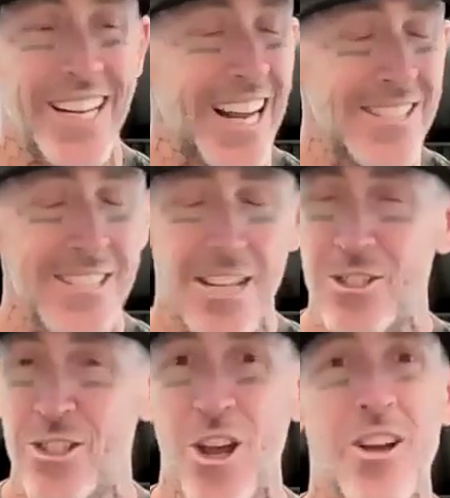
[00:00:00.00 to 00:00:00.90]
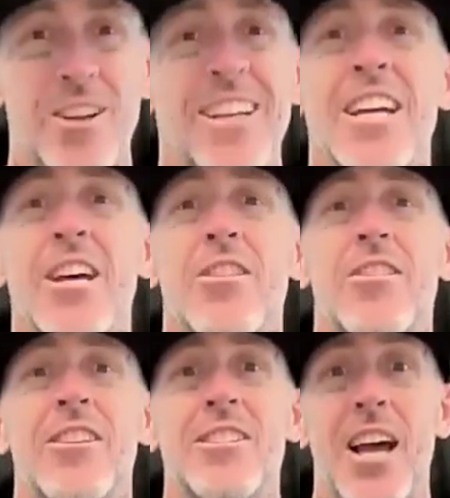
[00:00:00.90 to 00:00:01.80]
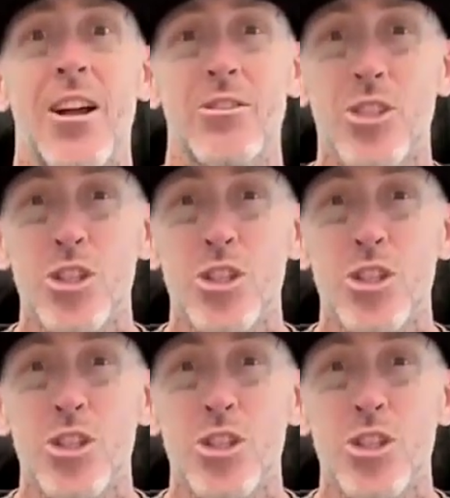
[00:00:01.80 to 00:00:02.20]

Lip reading: And I said, sir, this sounds